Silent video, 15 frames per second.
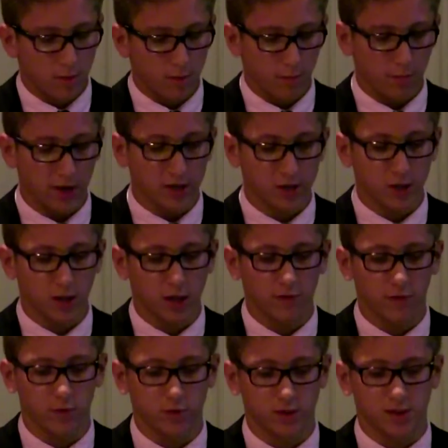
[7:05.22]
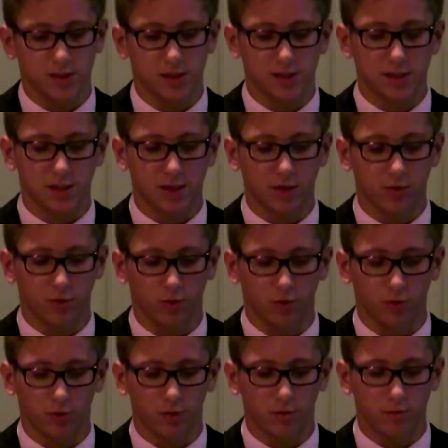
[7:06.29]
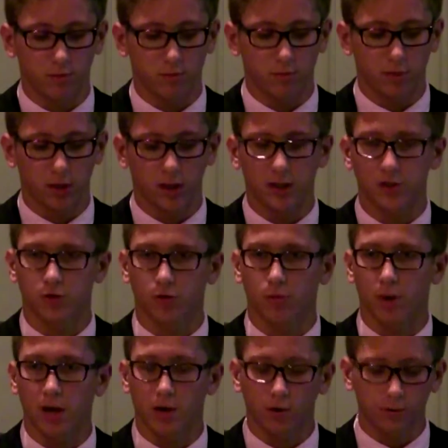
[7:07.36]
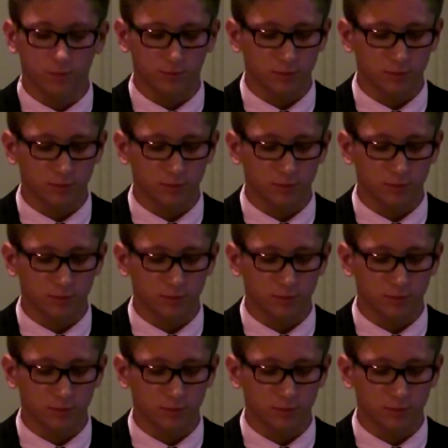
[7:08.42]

Patient 11 was a 16-year-old Middle Eastern male